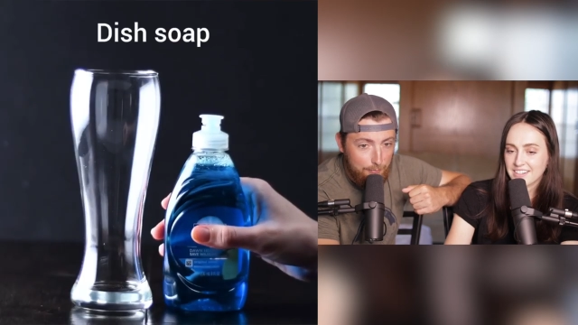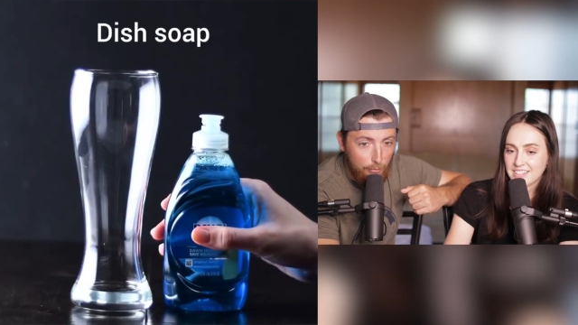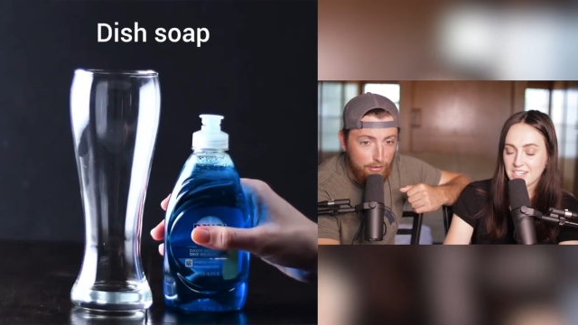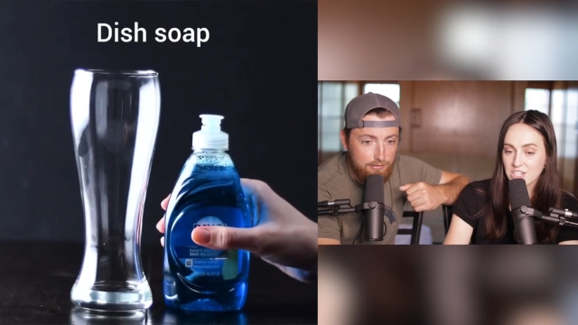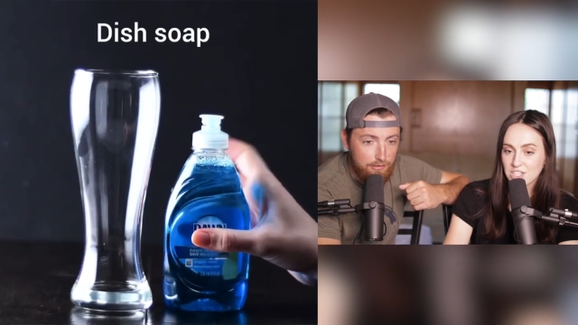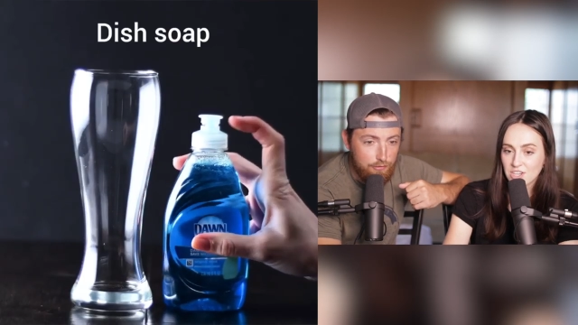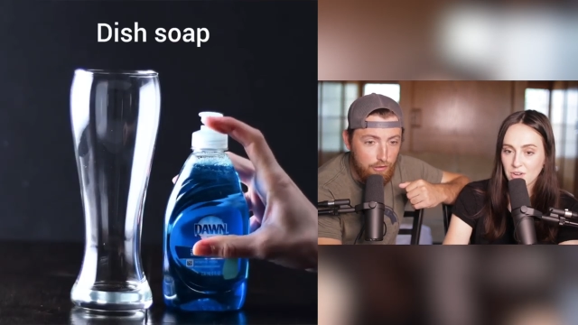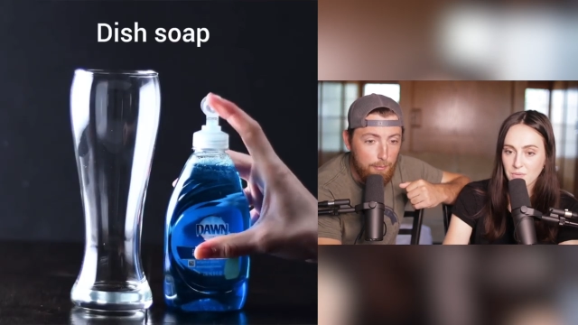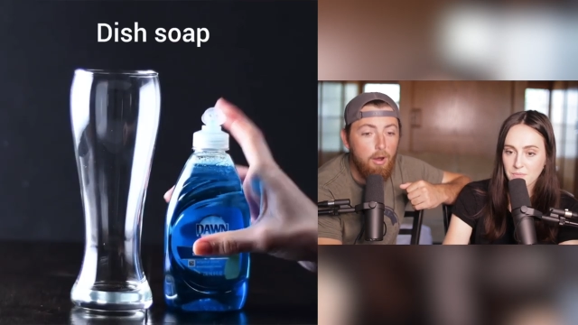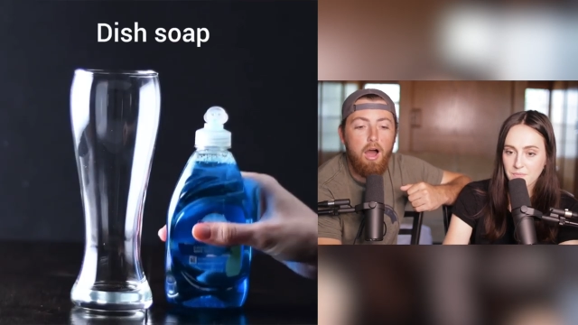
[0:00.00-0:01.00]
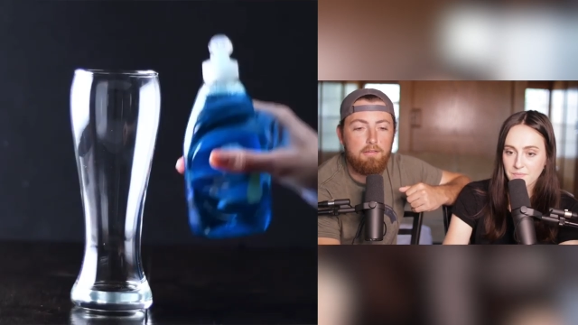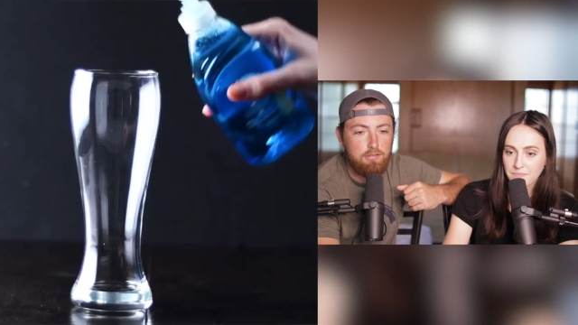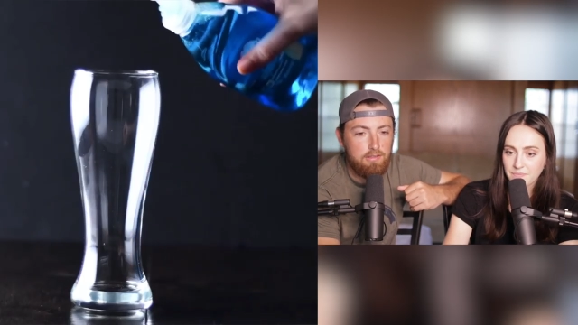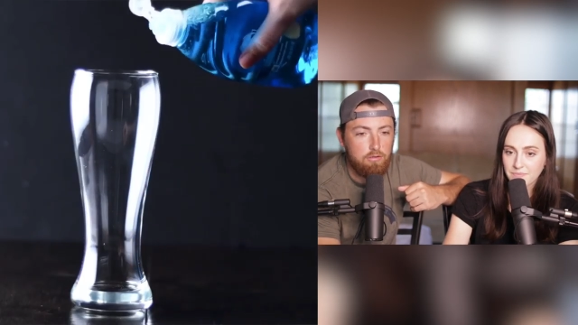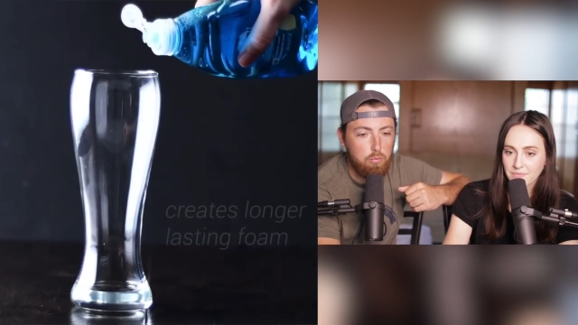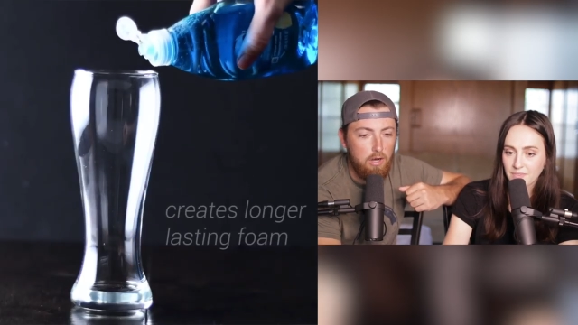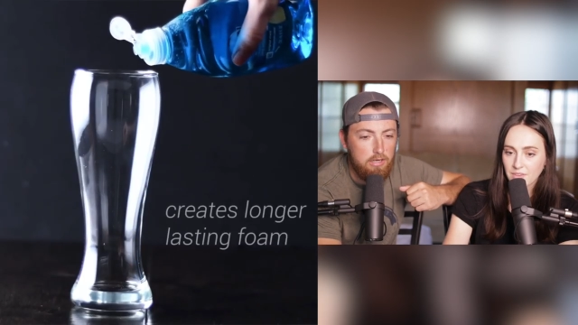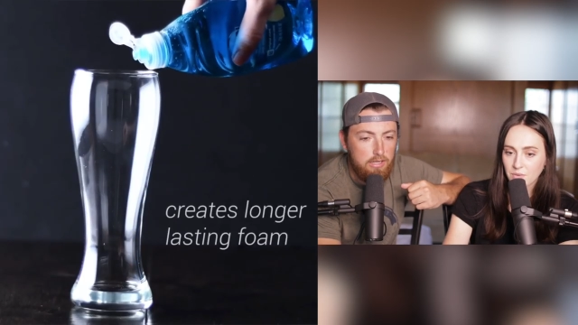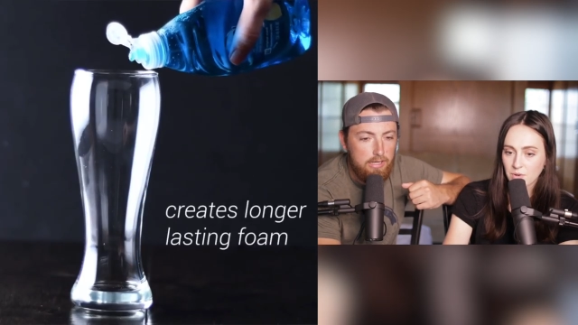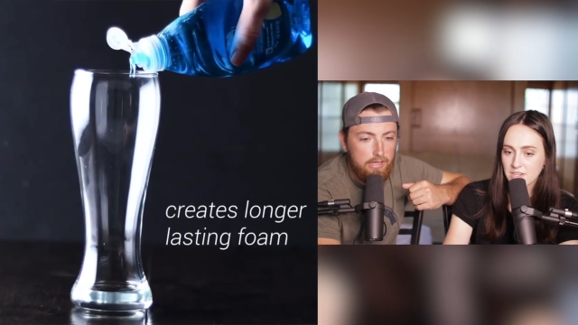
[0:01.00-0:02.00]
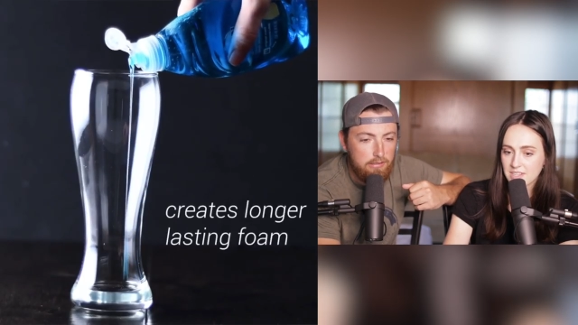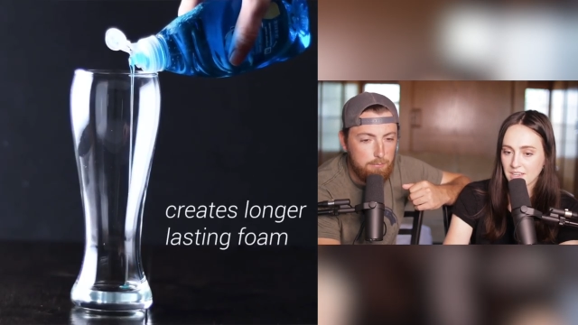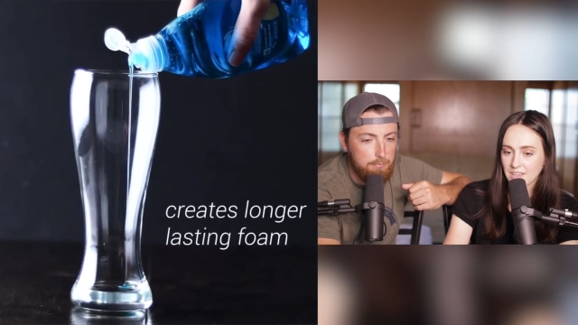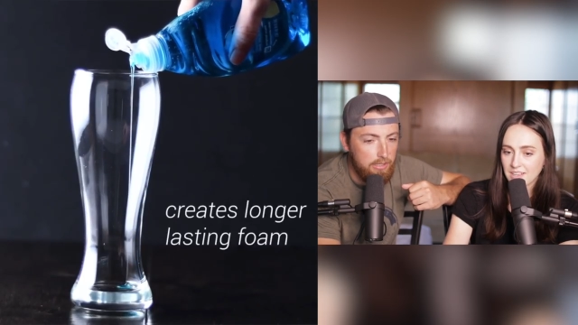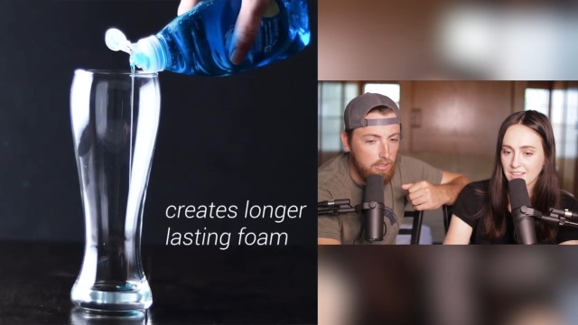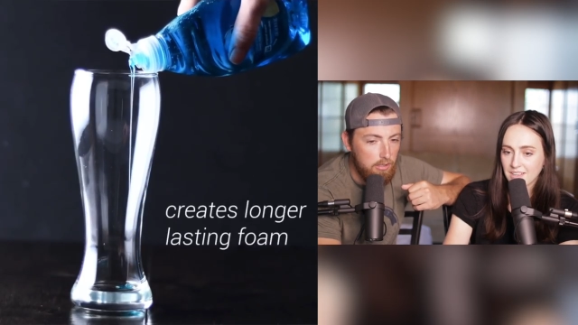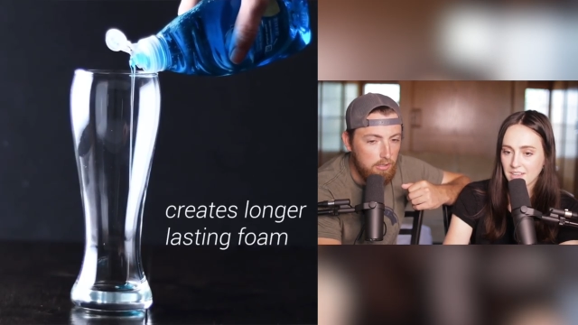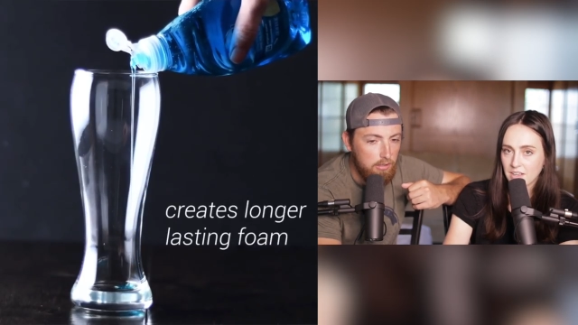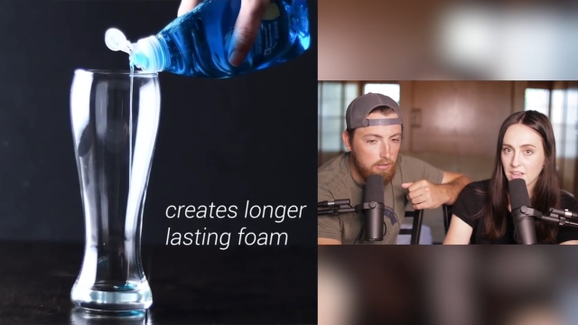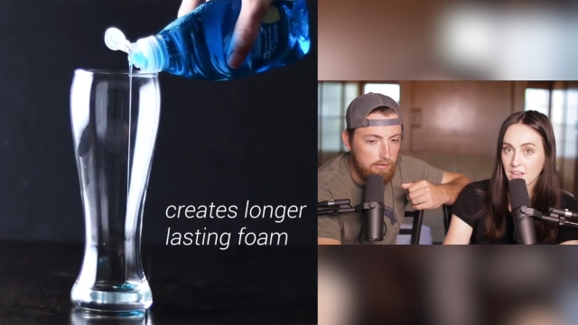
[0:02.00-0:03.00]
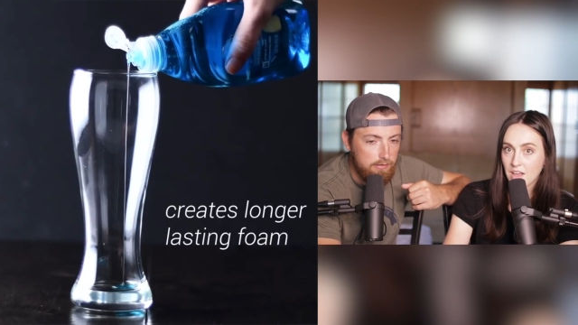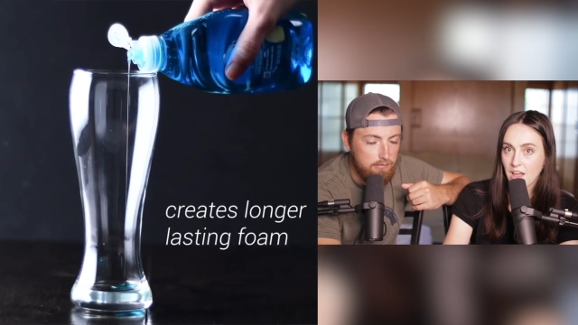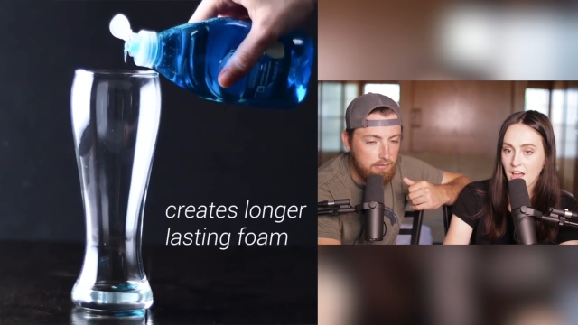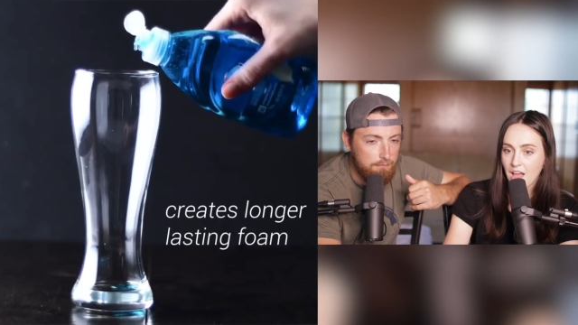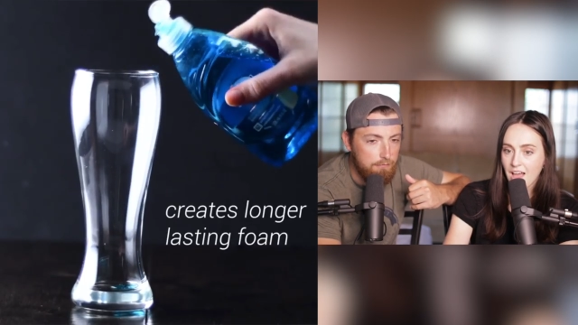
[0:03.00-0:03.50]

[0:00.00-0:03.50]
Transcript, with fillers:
Speaker 1: More dish soap. Oh, I've seen this one. What is it's it? It's beer. Look at this. The